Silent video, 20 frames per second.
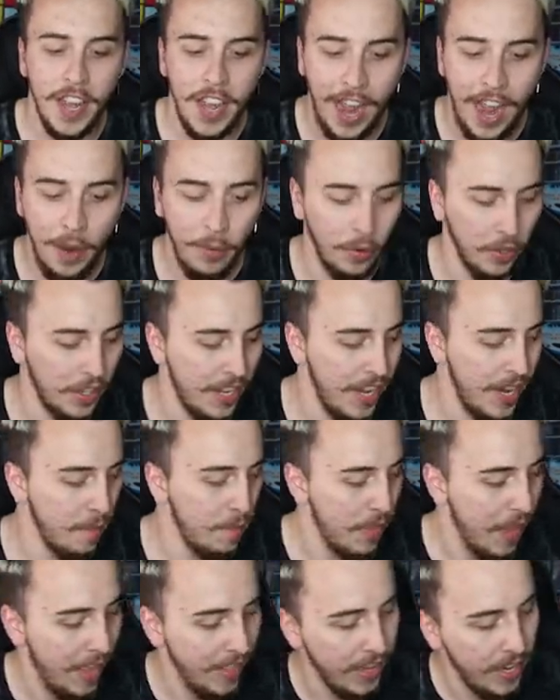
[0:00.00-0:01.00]
I will keep
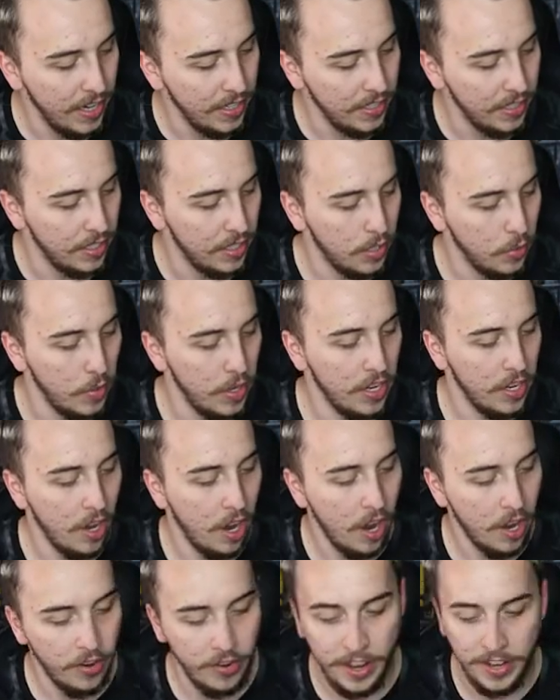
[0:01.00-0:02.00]
that, that is a sweet
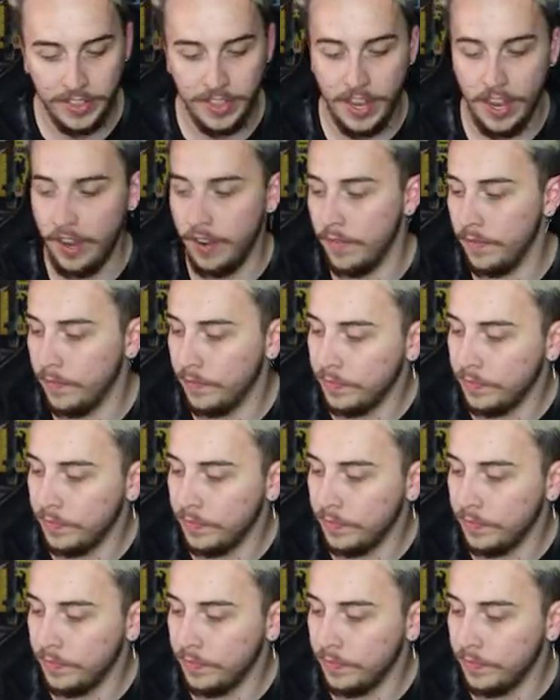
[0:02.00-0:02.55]
card right there.